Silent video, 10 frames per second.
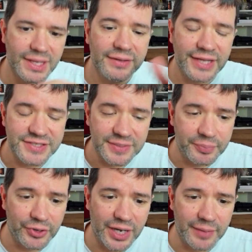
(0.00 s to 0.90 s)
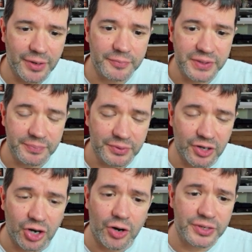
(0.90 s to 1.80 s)
That's the point about people,
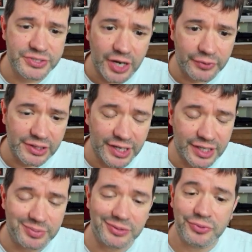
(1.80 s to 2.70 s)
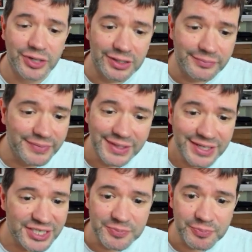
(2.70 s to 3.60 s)
oh, it's not reliable. Well,
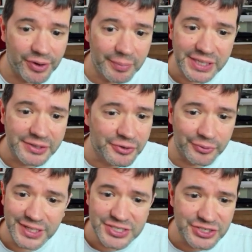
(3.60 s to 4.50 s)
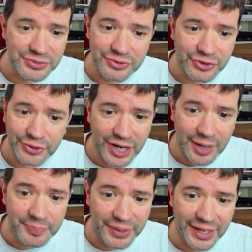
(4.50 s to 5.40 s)
it's probably greased to
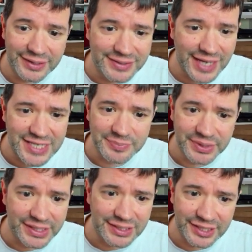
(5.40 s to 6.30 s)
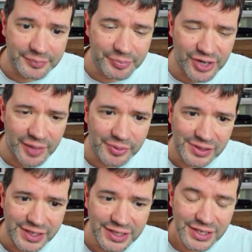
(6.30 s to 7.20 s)
crap and it hasn't been cleaned
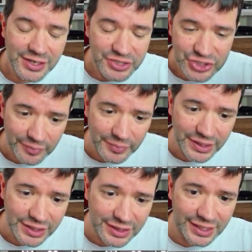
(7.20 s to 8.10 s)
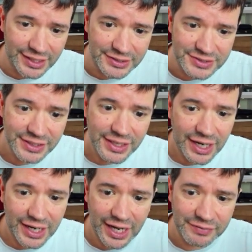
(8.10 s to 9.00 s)
properly. So many things
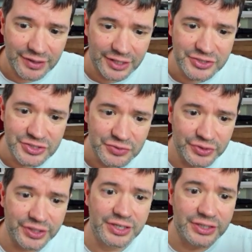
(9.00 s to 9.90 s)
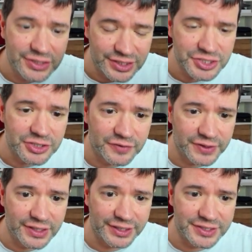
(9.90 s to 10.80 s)
have a lot to do with the condition of the
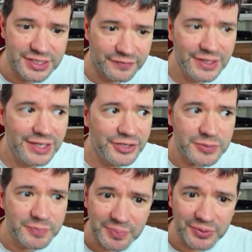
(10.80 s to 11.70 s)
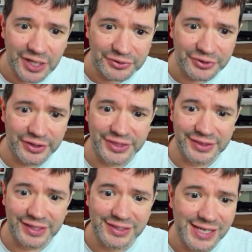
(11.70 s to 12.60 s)
gun itself. There's people out there that
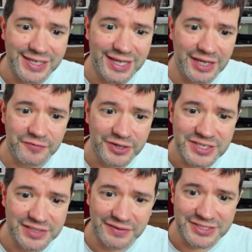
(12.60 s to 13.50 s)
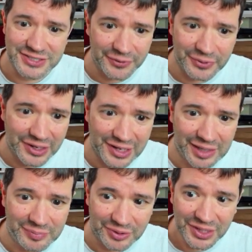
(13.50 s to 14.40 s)
think that the AK-47 is not
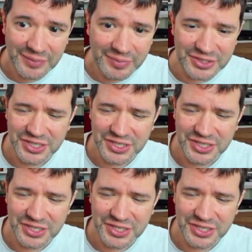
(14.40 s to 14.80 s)
reliable because